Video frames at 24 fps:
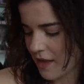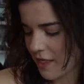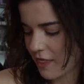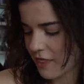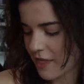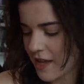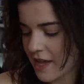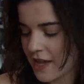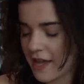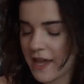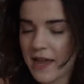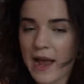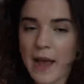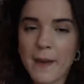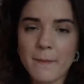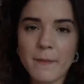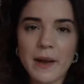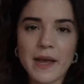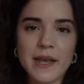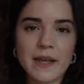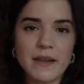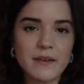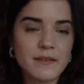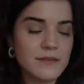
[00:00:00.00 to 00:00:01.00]
thinking I
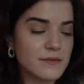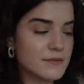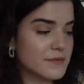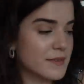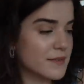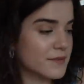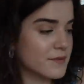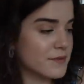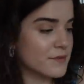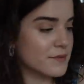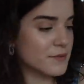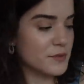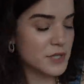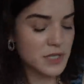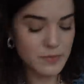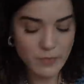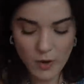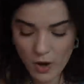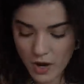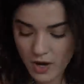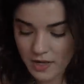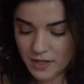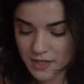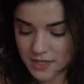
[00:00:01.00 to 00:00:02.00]
might
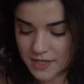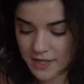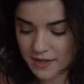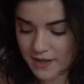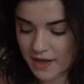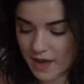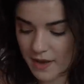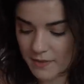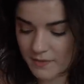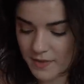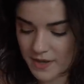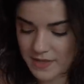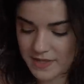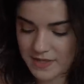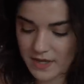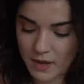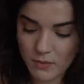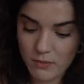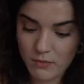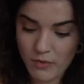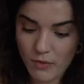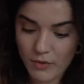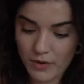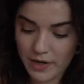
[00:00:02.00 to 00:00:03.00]
respond to them at
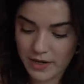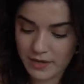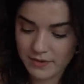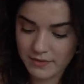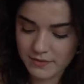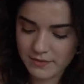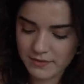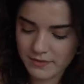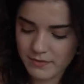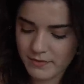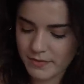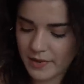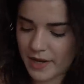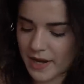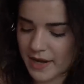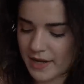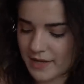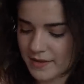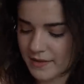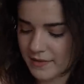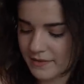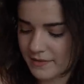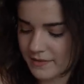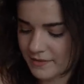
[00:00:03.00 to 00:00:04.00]
some point,
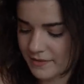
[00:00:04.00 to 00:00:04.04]
but